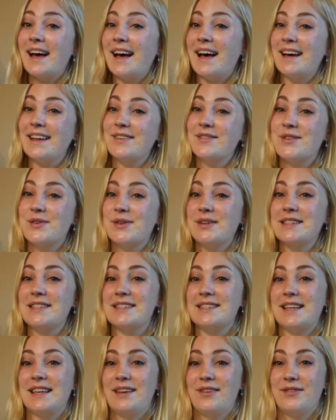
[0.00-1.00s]
And of
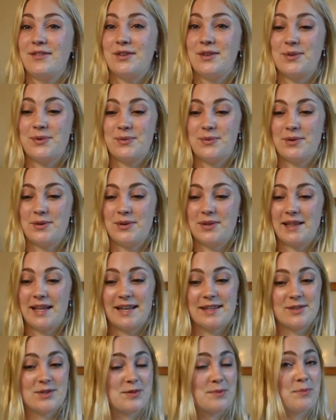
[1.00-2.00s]
course, if you would
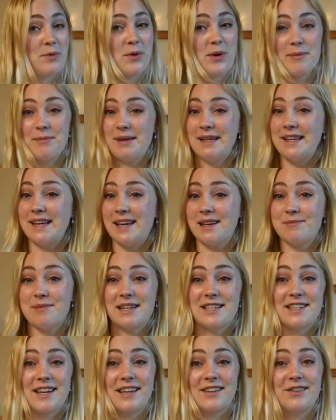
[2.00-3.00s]
like to support me and my
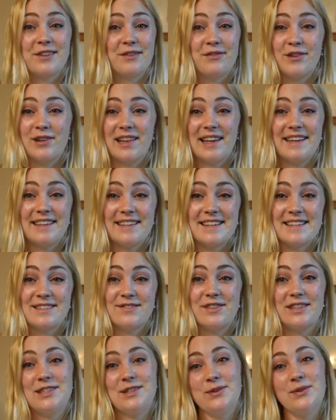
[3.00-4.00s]
channel, if you like this
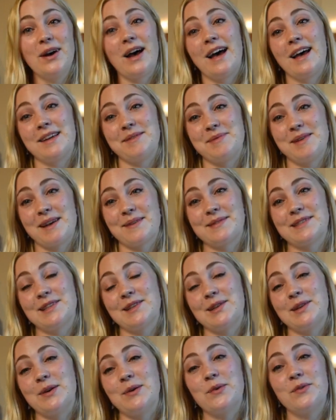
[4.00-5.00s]
video, I'd be
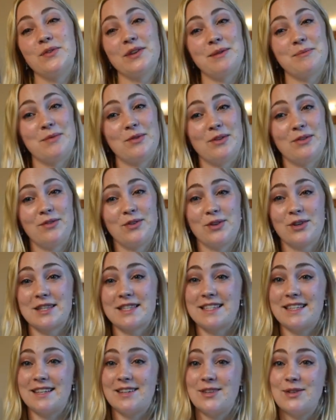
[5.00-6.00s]
absolutely over the moon if you
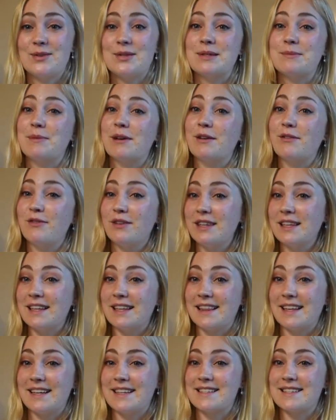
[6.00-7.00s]
consider using my
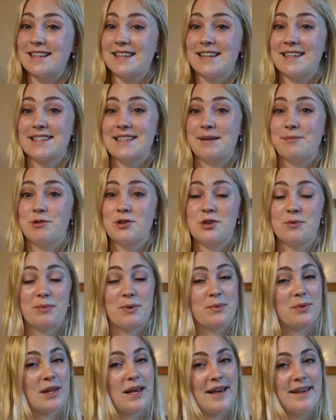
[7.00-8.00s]
affiliate links the next time you're
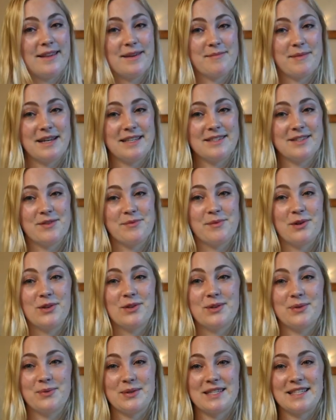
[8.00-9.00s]
shopping with either Master
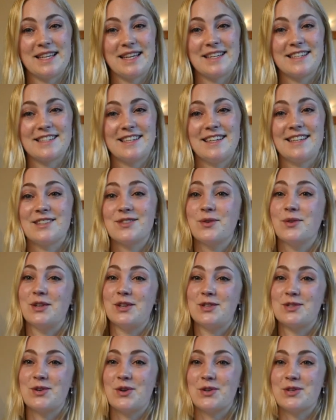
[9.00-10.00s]
Malt, the Whisky Exchange, or the
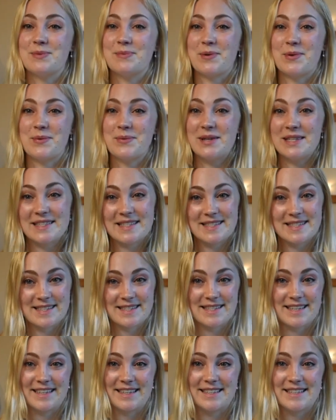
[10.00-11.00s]
Scotch Malt Whisky
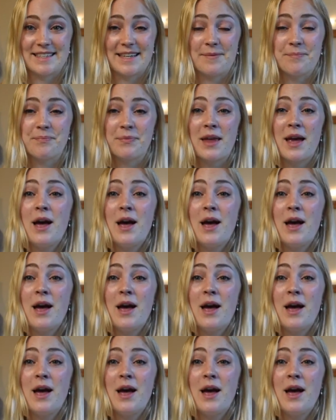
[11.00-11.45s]
Society.